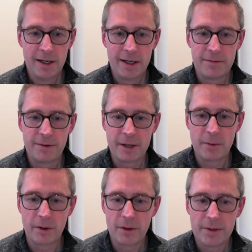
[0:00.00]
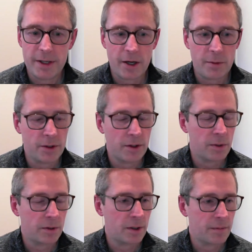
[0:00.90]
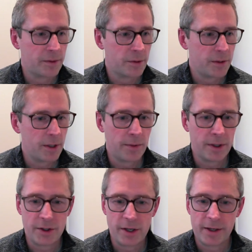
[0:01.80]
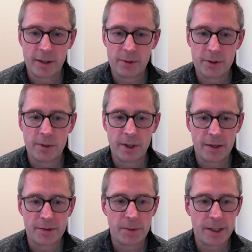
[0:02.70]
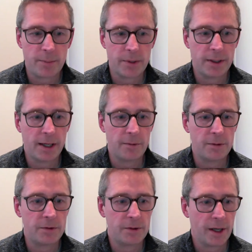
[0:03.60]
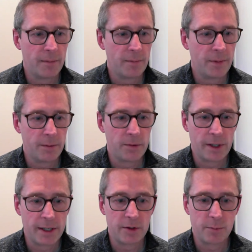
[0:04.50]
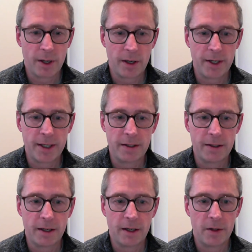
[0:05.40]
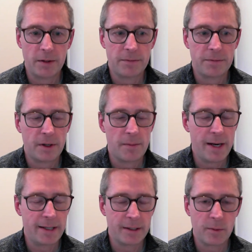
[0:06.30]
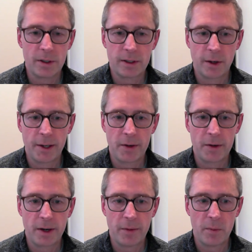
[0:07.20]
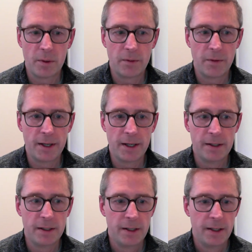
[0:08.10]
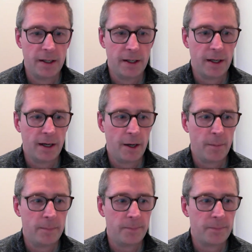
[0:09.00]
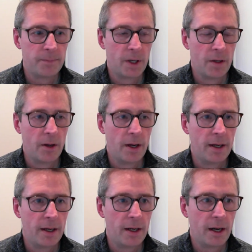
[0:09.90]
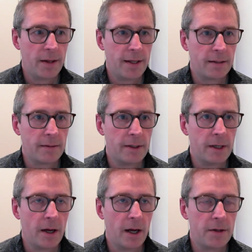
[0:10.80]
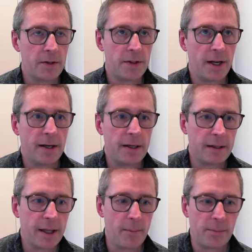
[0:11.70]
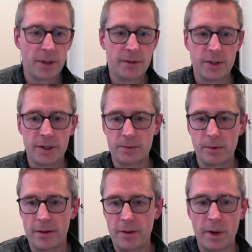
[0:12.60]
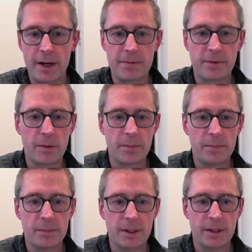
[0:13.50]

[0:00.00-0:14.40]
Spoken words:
if anyone on the video was at the World Conference for Timber Engineering in Brisbane last week, but that was really inspiring, and a lot of amazing work going on around the world there. And I think understanding that process right the way from